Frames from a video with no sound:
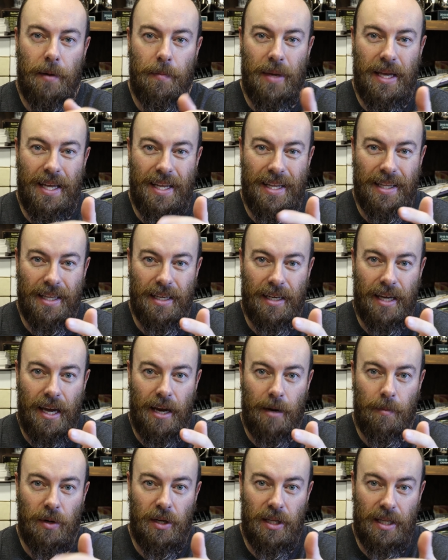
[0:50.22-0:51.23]
in the
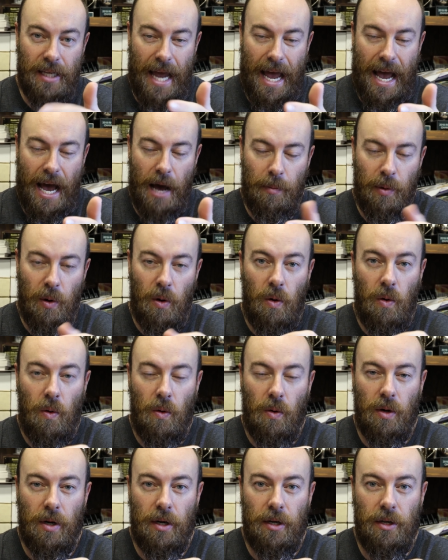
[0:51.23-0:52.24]
camera in the app,
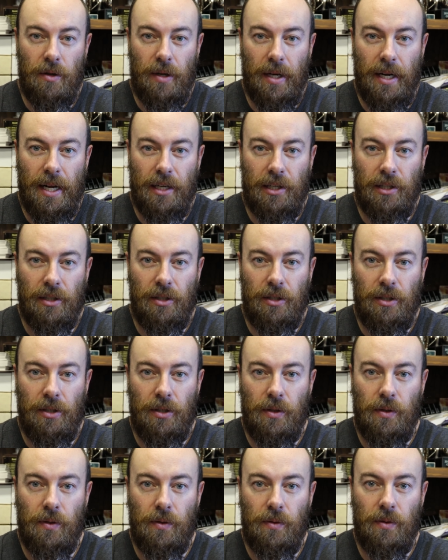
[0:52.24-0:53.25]
or you can actually
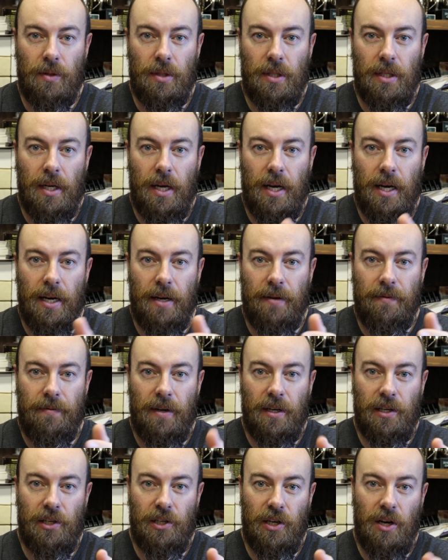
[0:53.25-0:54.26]
use a
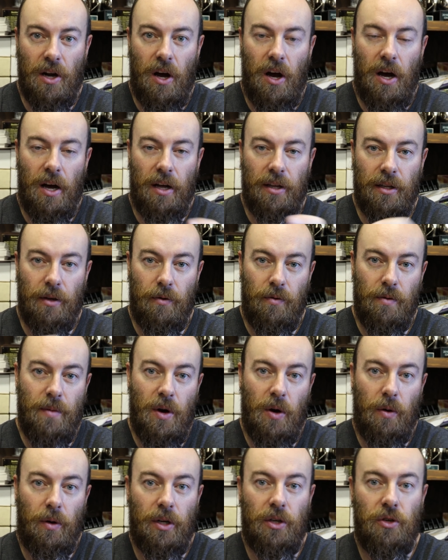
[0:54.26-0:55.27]
function on the
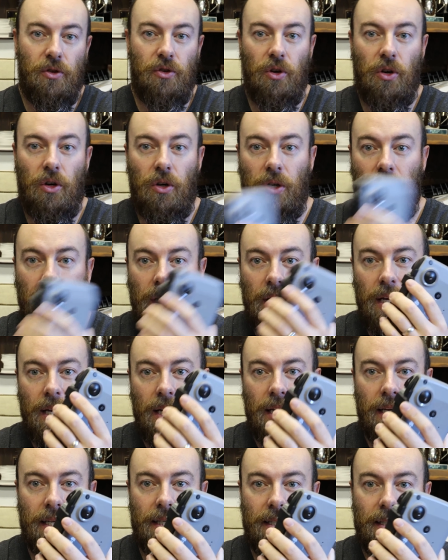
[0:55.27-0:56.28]
remote control
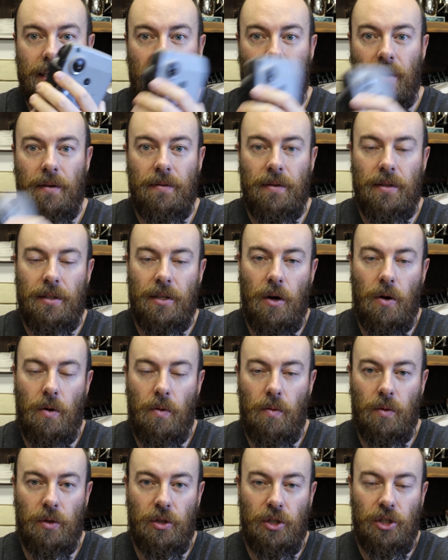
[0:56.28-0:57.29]
itself.
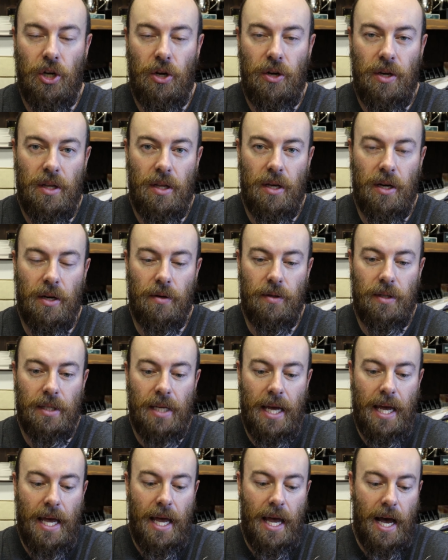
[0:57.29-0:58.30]
So we'll show you those,
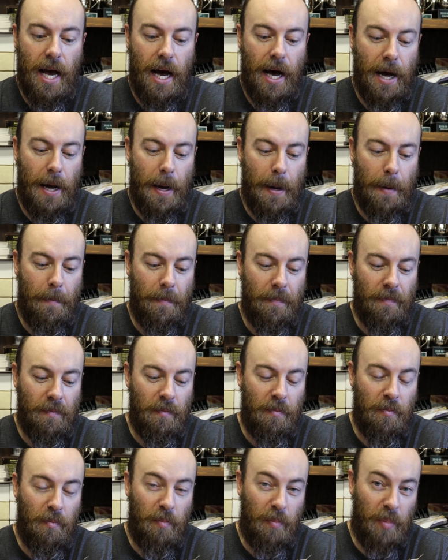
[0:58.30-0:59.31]

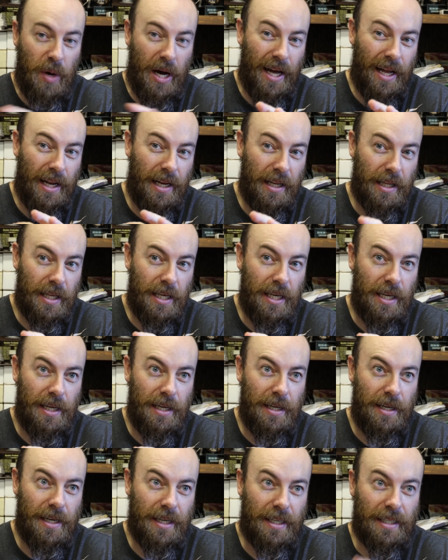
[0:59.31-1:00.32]
but
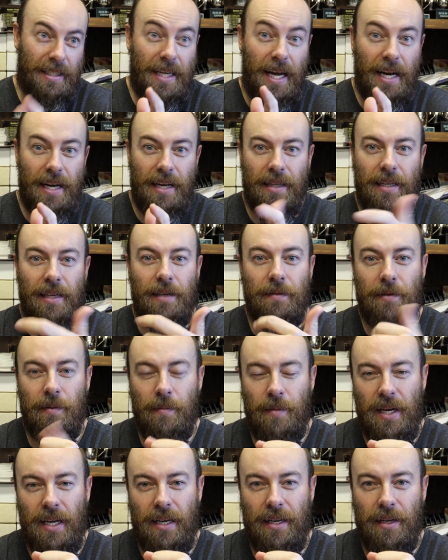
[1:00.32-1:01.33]
the exciting thing for
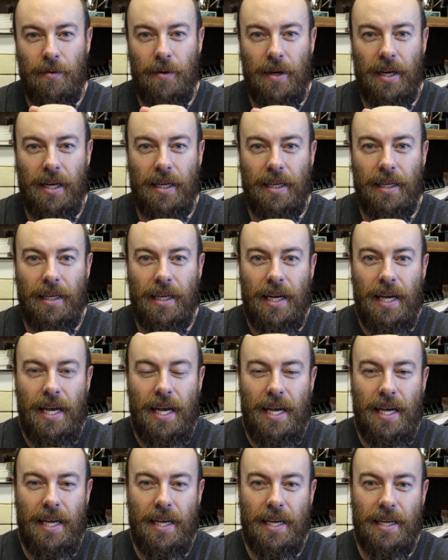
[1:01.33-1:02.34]
me anyway
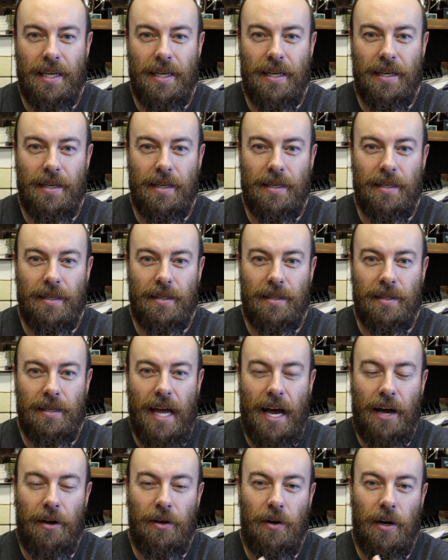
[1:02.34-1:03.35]
is
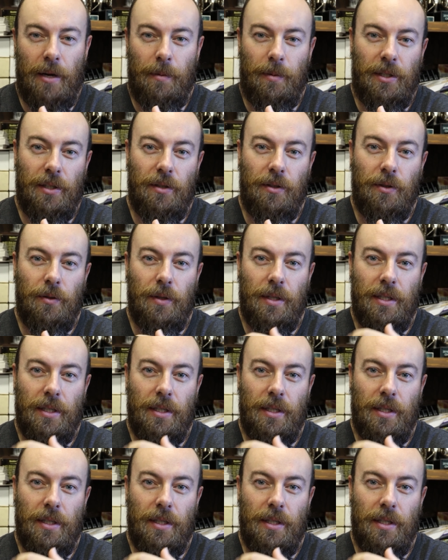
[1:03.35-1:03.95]
now you're able to do a